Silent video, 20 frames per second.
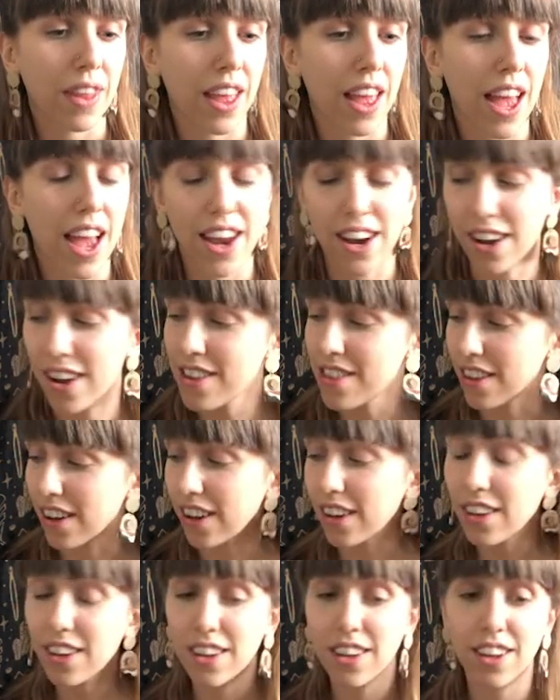And I
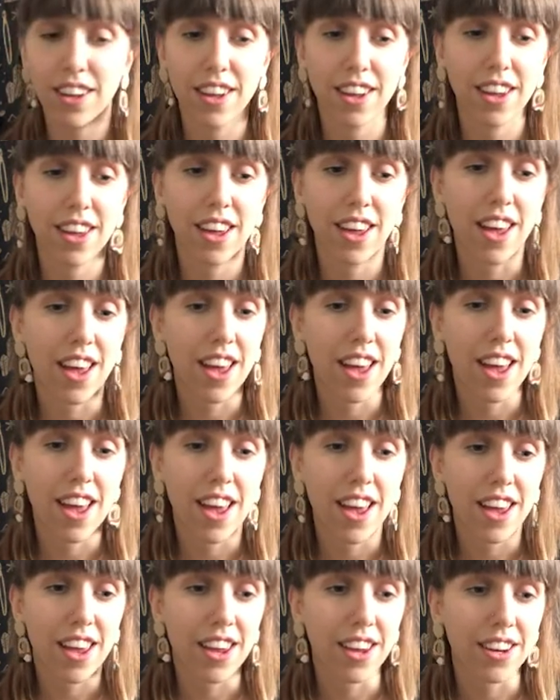think
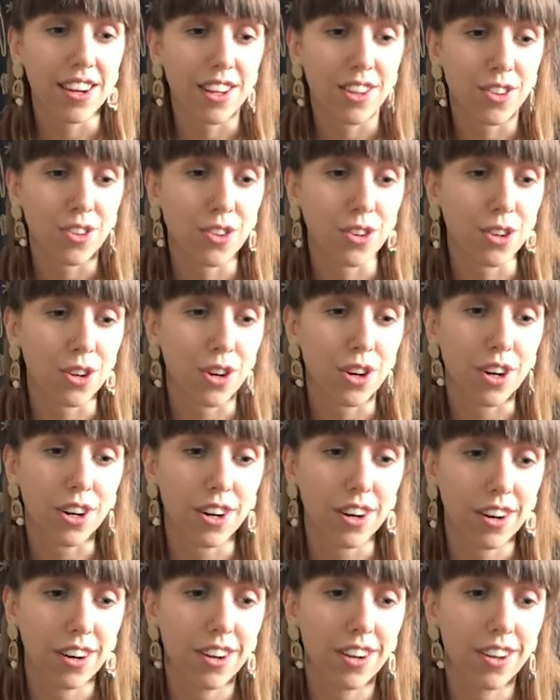it needs to go